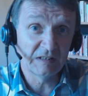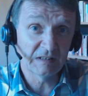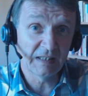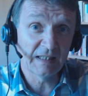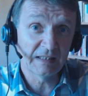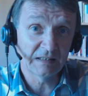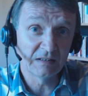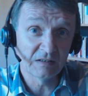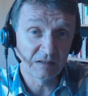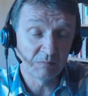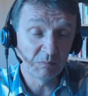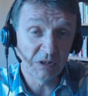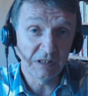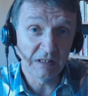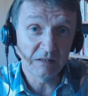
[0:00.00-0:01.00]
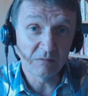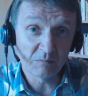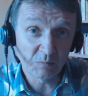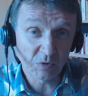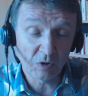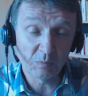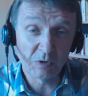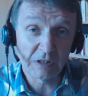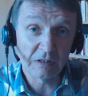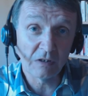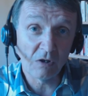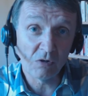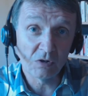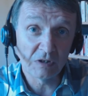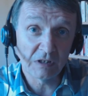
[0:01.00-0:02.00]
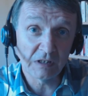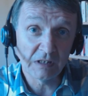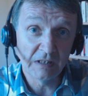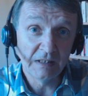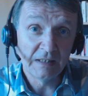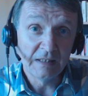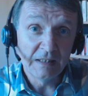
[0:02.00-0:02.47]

seconds, a minute, probably longer,